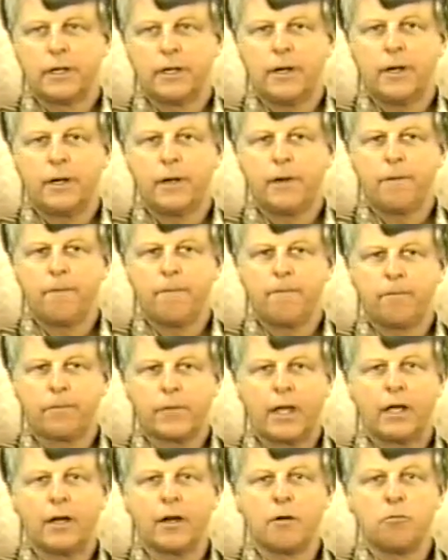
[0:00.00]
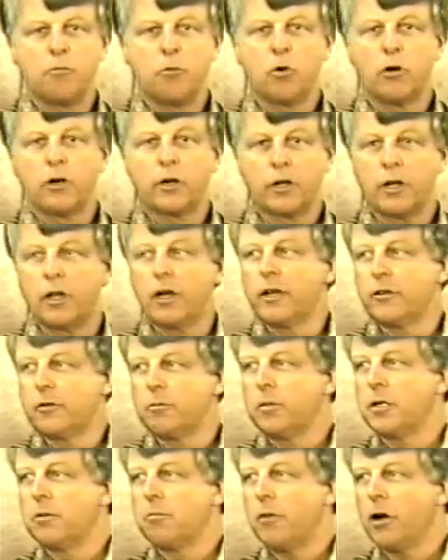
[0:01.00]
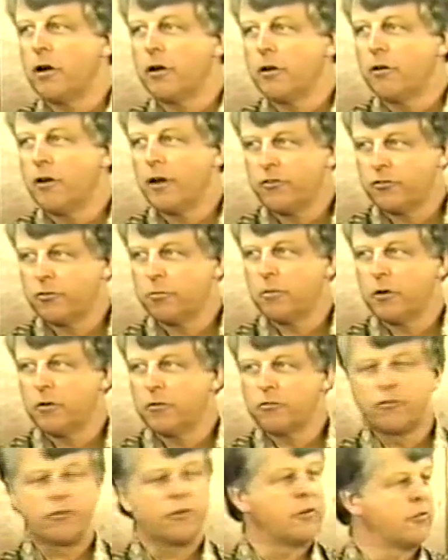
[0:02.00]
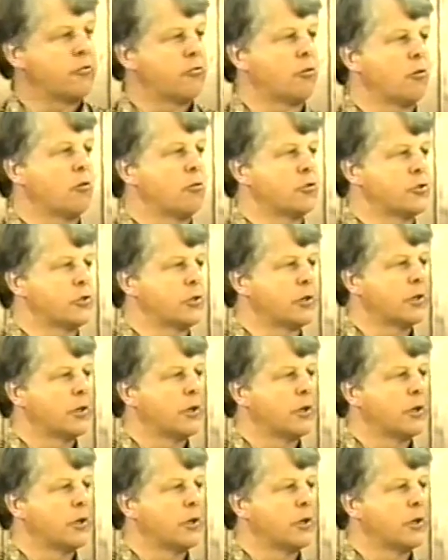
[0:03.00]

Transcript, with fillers: Um, and I'm more inclined to be a martyr, I suppose, than a soldier.